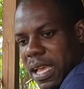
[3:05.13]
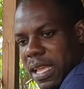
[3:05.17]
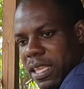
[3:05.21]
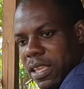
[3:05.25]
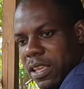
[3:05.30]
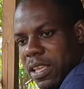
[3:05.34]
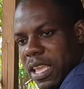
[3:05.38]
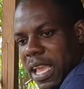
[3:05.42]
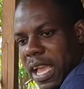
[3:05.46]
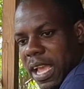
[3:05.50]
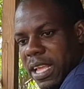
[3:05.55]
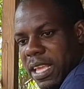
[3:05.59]

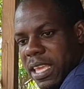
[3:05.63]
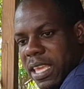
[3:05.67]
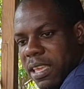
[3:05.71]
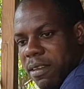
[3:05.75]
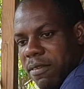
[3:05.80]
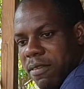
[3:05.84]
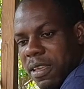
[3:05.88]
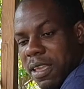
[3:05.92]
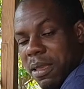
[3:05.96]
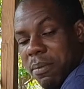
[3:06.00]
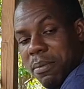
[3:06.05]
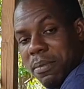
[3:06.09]
You can
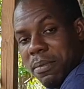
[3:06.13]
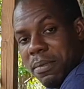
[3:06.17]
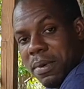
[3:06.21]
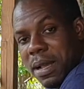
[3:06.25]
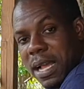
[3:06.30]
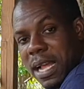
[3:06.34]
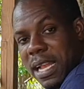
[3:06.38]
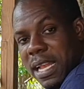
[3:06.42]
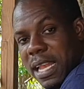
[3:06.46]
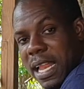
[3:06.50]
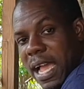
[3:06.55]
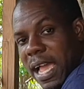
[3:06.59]
give him
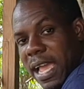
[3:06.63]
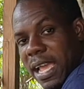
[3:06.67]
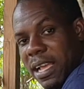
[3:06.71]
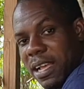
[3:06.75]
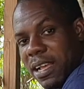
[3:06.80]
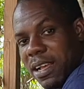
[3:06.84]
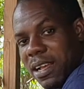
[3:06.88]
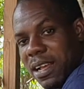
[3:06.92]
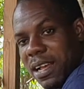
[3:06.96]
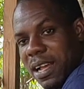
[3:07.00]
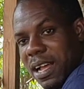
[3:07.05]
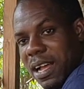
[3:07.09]
a like
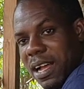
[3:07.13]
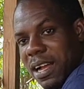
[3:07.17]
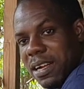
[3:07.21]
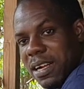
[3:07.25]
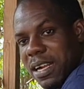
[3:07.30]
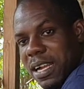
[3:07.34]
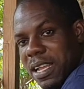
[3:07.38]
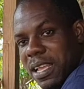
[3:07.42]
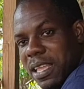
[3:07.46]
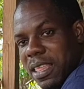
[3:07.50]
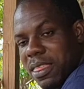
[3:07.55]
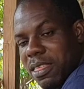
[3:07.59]
or
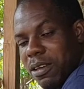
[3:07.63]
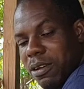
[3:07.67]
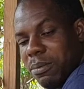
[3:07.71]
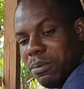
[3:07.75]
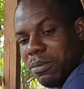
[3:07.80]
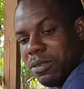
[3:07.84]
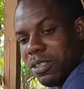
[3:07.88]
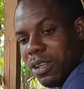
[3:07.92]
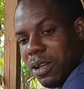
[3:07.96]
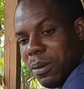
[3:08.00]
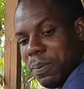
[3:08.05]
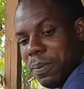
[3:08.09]
a
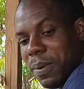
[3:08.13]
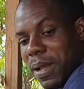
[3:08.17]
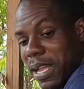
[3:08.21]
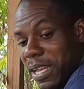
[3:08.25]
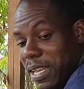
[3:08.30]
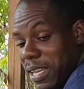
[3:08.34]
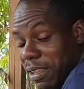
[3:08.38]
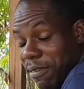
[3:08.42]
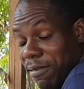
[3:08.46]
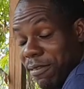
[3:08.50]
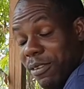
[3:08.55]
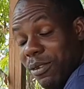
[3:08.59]
thumbs up,
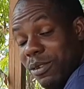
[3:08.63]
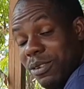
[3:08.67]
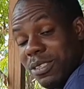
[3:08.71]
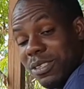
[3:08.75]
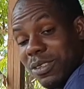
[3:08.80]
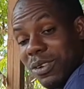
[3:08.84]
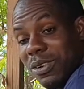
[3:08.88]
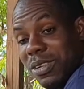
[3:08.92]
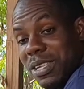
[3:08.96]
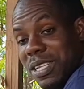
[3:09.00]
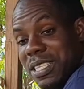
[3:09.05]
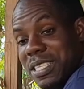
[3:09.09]
and if you
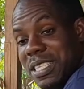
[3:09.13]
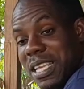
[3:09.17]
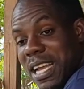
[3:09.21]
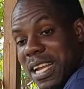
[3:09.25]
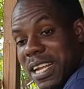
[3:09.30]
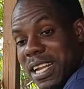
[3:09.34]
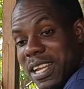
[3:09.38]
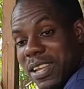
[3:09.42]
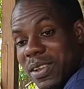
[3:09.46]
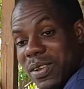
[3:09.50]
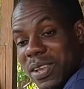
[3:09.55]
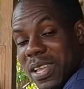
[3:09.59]
so
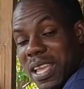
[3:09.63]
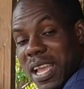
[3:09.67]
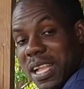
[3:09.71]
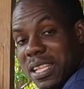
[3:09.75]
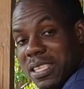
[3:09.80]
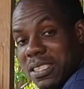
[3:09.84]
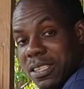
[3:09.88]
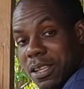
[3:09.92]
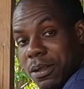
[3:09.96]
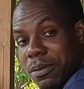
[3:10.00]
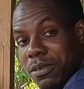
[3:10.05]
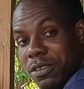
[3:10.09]
desire you can
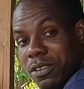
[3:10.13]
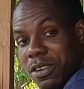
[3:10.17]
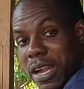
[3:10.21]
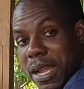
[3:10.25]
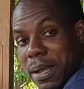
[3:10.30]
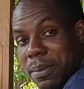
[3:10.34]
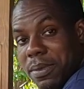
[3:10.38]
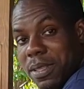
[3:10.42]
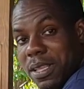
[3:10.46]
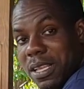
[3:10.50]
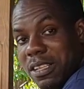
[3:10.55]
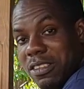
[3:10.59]

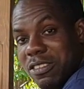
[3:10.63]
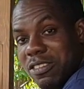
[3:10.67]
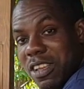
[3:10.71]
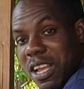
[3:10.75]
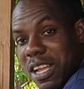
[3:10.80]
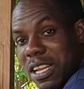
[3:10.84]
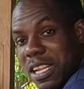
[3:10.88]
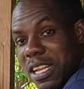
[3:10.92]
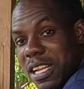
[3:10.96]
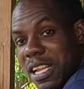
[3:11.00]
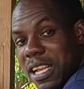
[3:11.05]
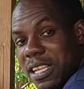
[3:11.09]
subscribe to his
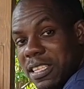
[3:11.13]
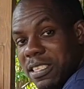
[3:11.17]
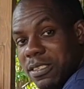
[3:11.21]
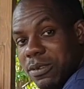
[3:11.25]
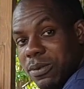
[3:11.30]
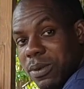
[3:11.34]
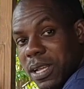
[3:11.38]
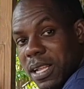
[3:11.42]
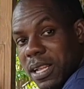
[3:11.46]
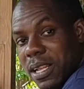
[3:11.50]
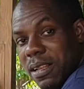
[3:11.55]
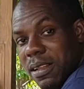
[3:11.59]
channel as
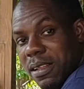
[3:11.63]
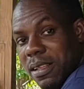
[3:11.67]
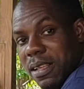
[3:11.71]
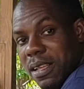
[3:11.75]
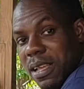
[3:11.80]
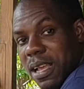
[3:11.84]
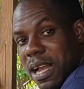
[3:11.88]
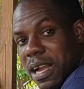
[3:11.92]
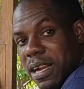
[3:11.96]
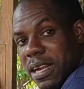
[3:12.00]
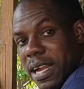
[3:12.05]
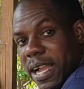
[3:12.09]
well.
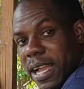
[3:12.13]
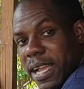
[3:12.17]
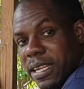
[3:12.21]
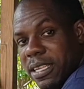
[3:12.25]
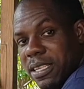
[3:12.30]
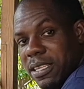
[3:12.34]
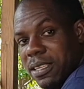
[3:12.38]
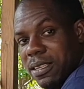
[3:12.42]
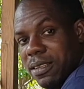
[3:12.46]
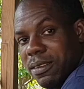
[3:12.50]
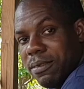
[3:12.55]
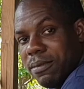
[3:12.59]
Alright,
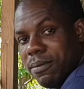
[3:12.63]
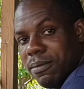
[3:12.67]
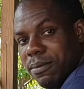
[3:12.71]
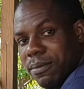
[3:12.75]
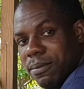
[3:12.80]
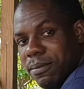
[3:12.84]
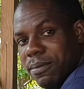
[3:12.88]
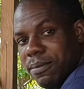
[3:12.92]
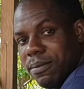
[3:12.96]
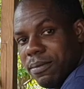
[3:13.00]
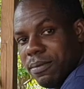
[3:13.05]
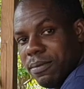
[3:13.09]

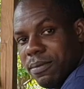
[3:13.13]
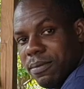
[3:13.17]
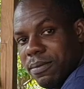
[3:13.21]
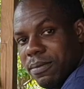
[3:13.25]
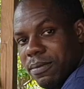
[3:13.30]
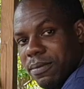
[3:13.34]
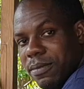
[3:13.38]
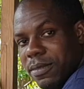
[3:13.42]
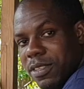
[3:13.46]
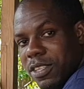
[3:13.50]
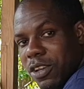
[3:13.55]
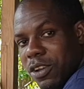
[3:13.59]

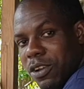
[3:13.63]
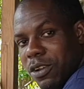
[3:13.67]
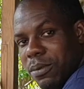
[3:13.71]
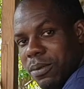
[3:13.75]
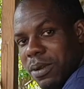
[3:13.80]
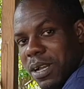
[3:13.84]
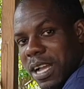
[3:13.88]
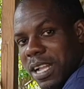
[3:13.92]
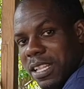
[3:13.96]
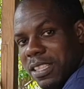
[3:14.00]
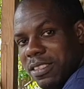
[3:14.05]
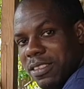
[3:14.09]
so
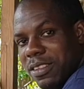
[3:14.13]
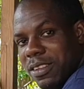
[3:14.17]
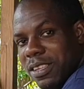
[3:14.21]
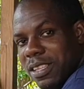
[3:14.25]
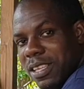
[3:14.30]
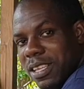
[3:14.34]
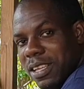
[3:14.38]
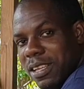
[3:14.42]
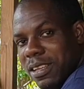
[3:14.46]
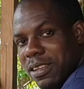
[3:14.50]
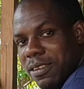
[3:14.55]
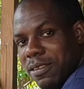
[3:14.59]
on to
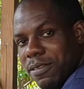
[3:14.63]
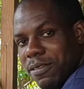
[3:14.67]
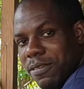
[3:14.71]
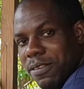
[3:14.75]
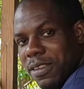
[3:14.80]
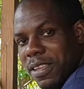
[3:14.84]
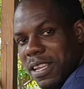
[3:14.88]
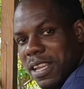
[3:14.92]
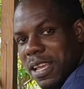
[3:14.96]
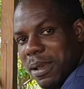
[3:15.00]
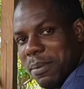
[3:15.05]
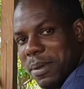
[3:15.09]
the
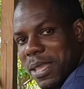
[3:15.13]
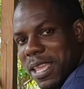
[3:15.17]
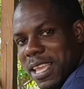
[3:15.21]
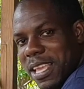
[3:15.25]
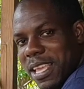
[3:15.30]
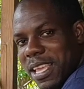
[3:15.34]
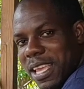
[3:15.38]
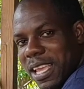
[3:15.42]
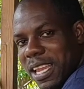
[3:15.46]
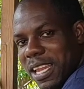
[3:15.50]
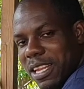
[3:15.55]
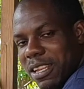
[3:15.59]
feeder
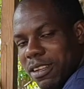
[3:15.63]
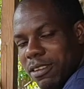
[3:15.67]
making.